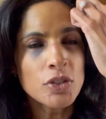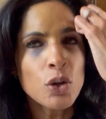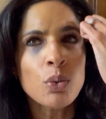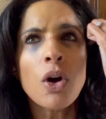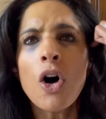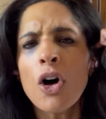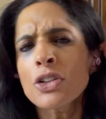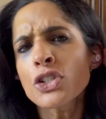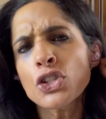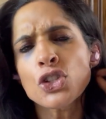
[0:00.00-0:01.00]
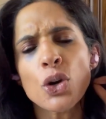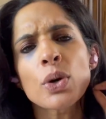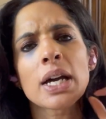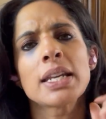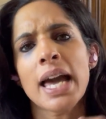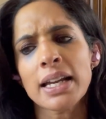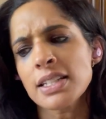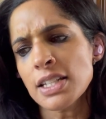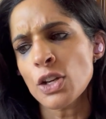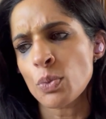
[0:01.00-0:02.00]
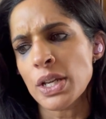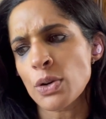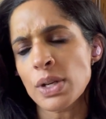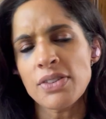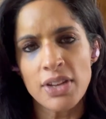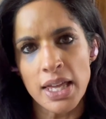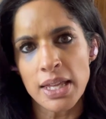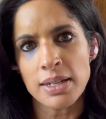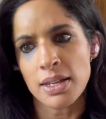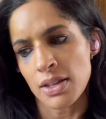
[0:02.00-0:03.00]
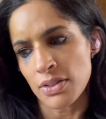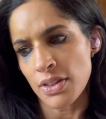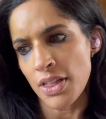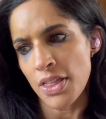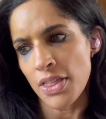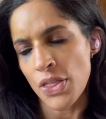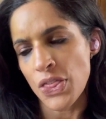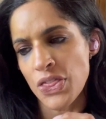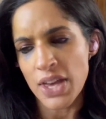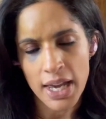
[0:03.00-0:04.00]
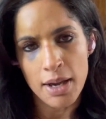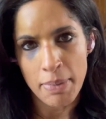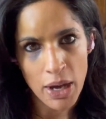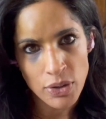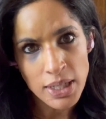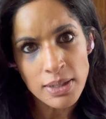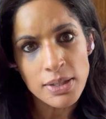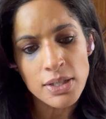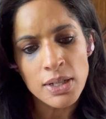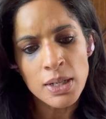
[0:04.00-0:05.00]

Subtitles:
we're all just so connected and we don't even think about it.